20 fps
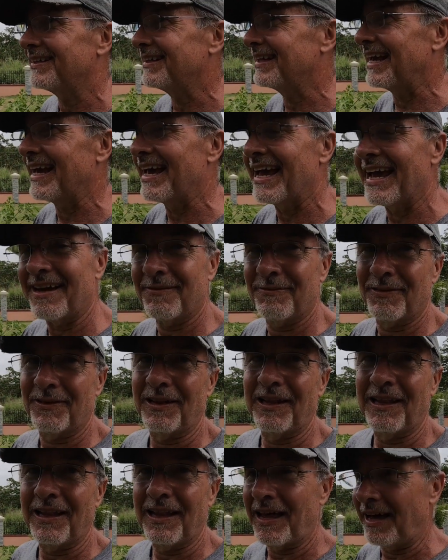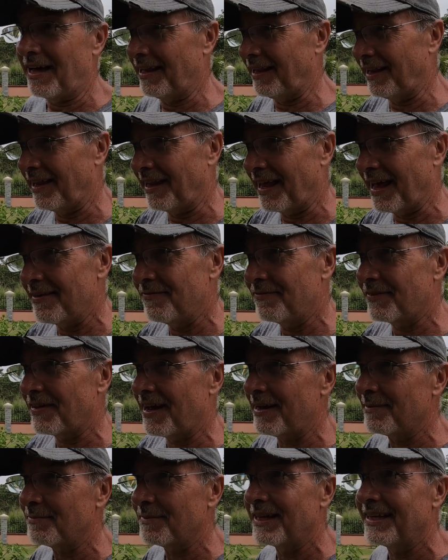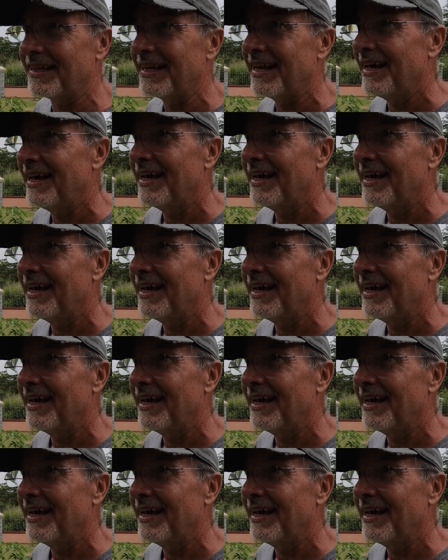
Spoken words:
They have a lifetime that